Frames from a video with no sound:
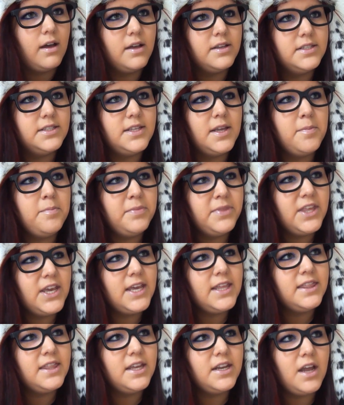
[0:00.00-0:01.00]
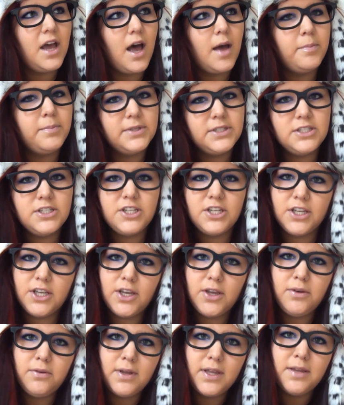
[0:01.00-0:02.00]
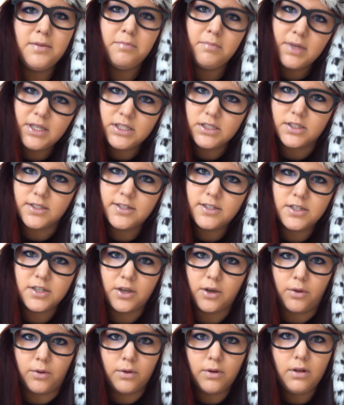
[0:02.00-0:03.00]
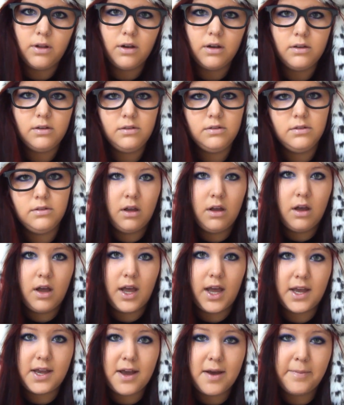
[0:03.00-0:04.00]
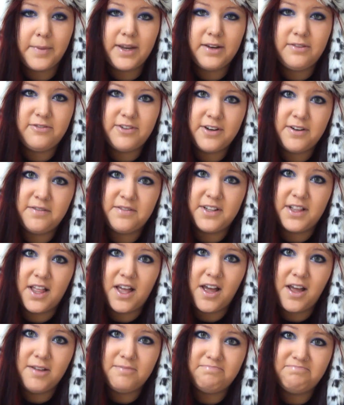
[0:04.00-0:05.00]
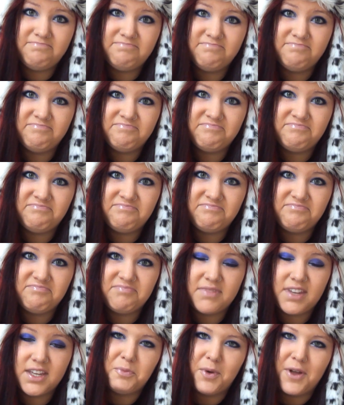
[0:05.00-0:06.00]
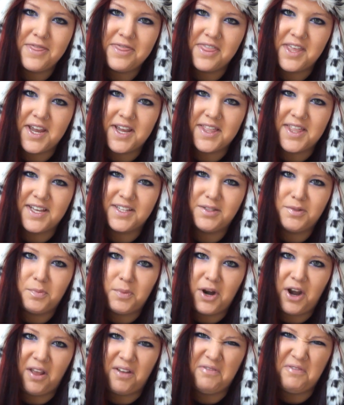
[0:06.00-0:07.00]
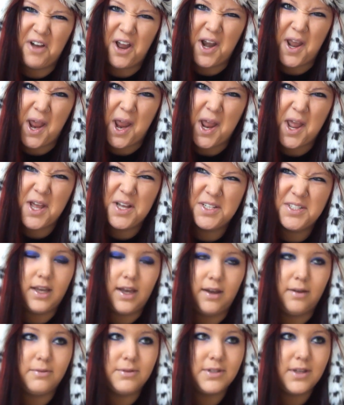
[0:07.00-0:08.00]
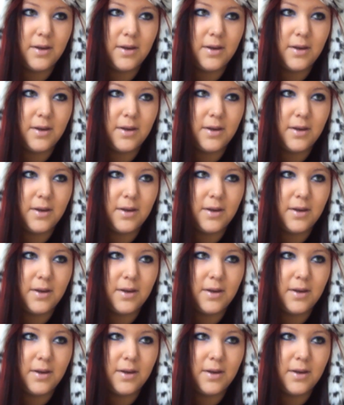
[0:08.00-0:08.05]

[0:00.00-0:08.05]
something that happened to you in middle school. I got made fun of a lot. One thing that's pretty funny. Yeah, I was